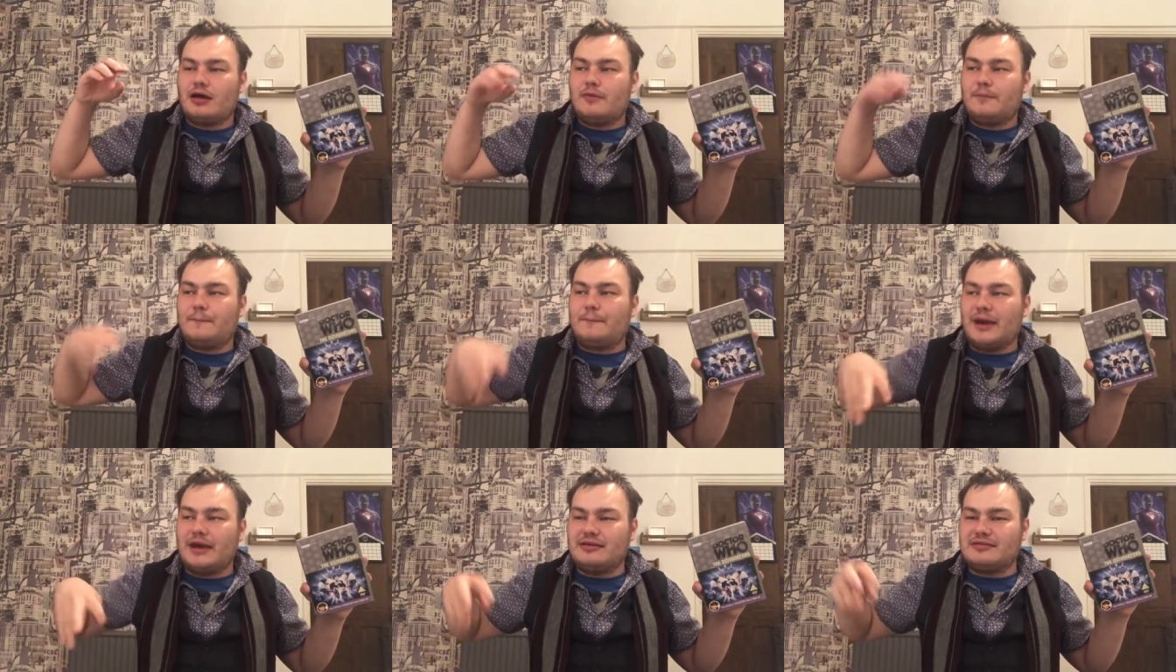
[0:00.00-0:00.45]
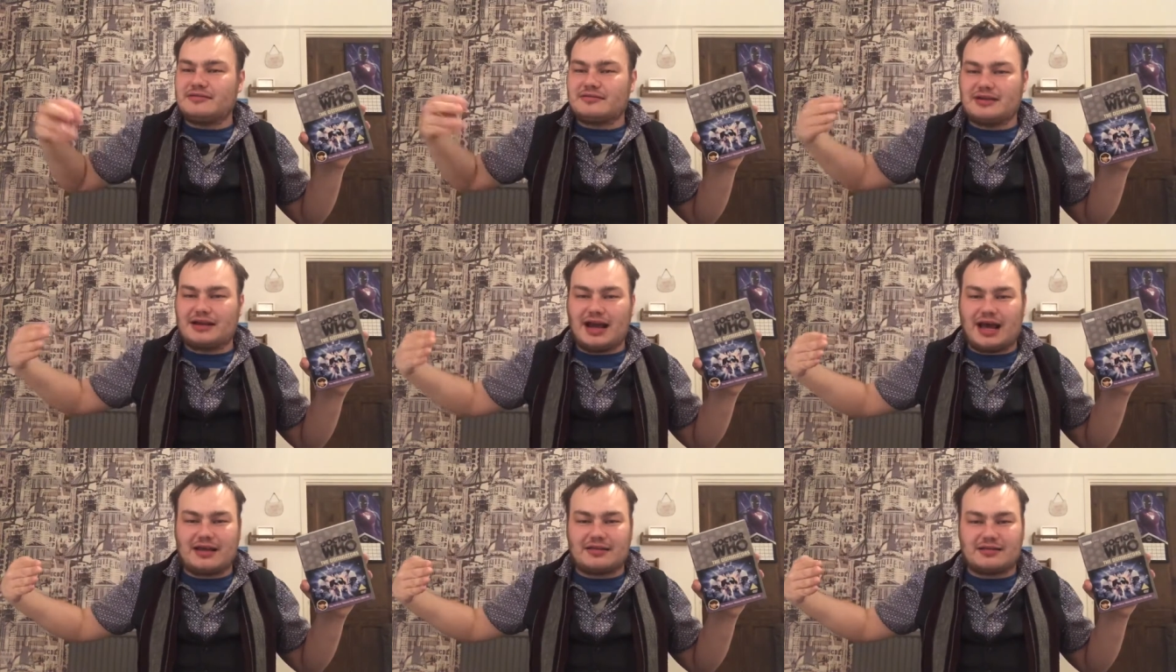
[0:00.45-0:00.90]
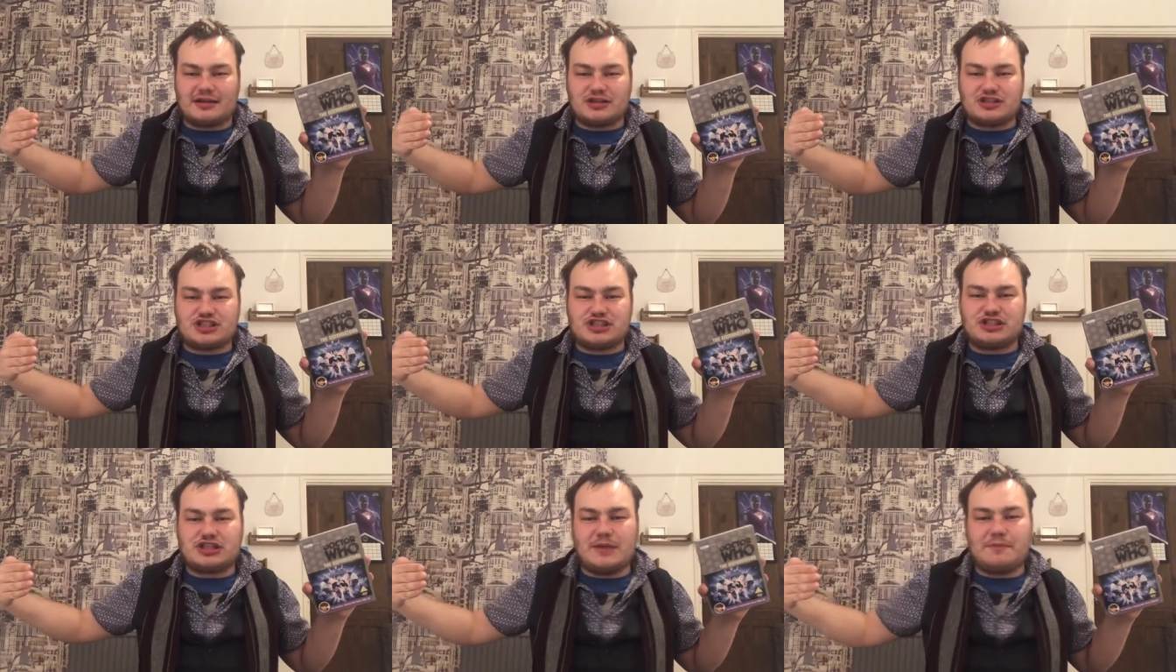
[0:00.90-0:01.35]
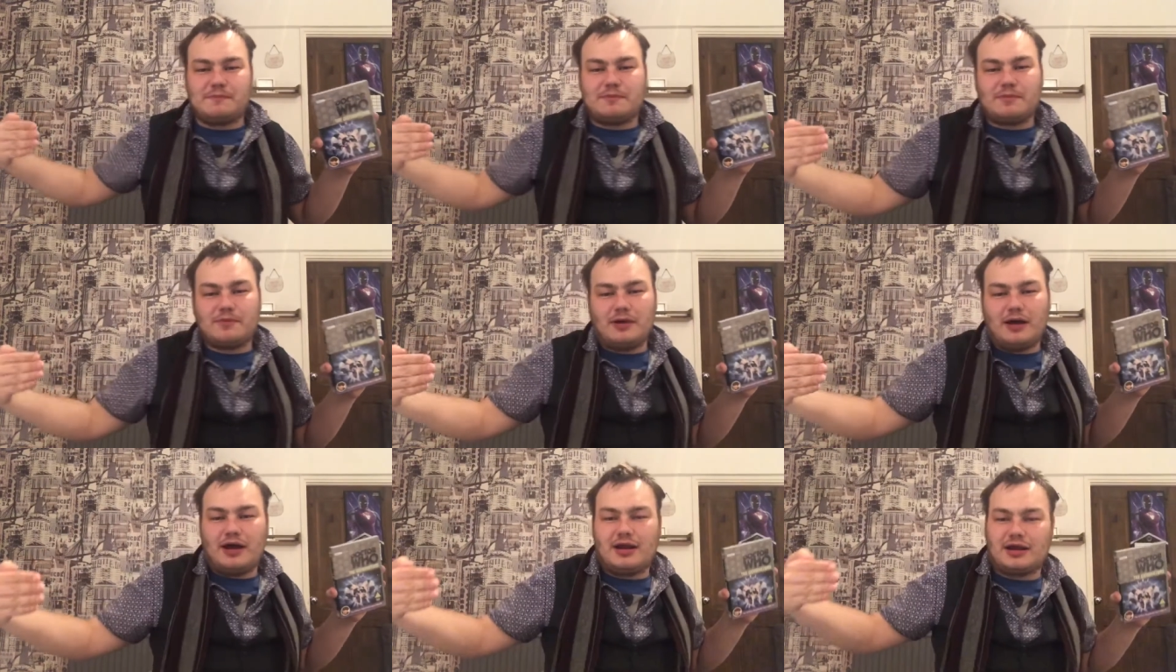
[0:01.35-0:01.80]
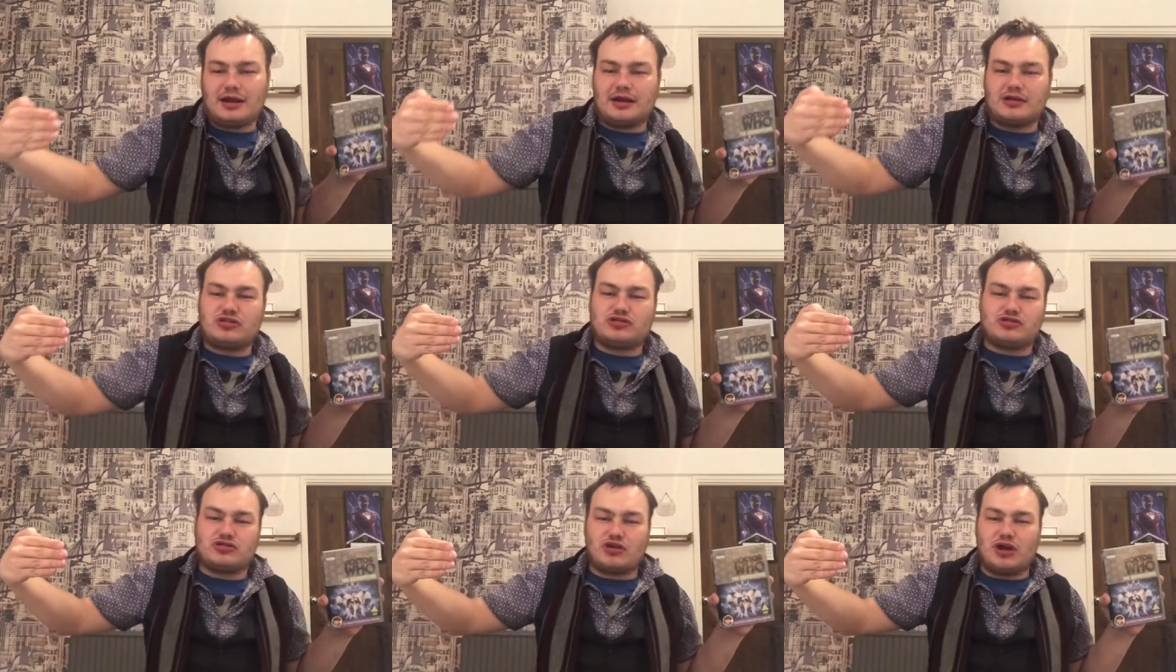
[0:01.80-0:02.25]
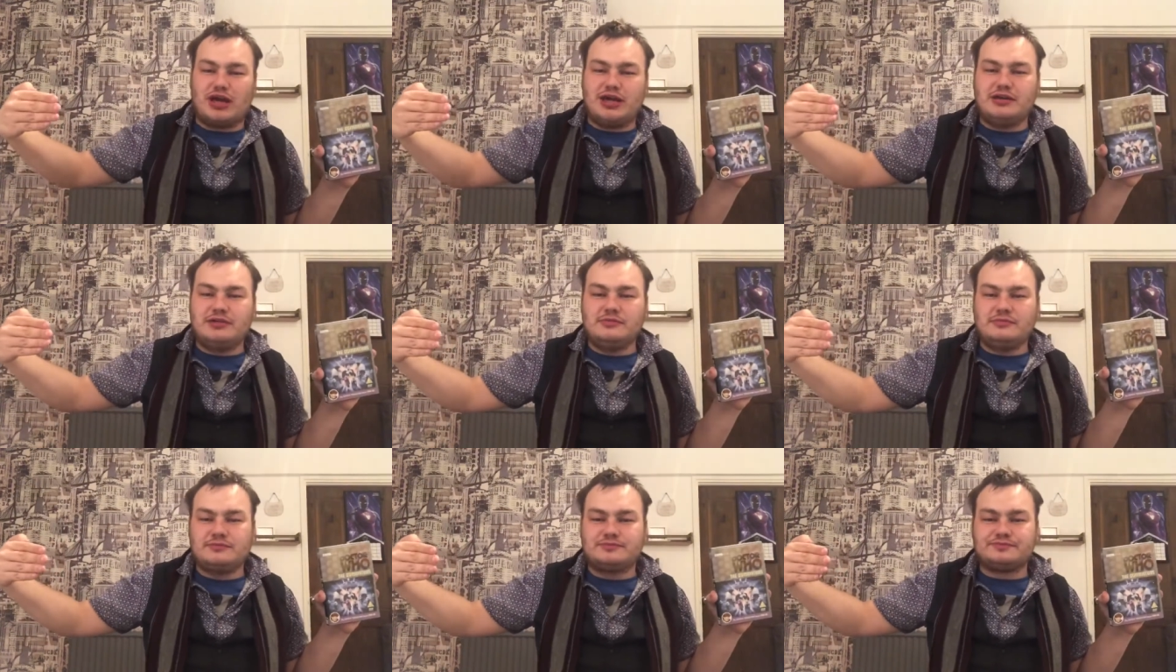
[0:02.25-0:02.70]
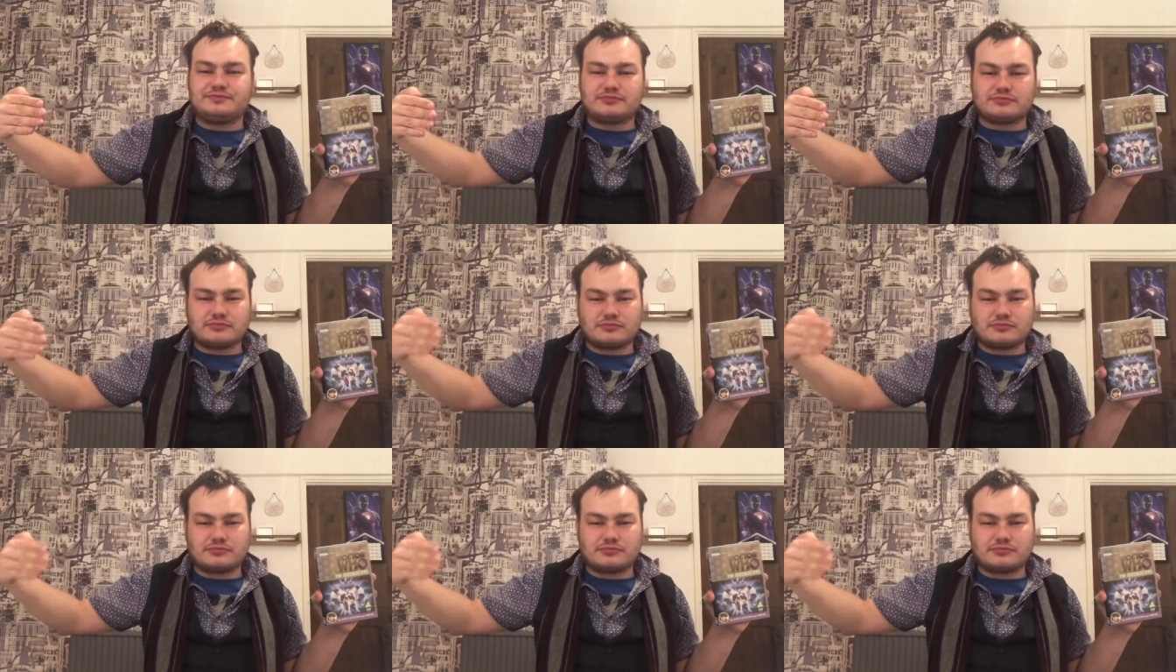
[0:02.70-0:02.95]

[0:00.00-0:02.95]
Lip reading: base that has like a ship, like a train,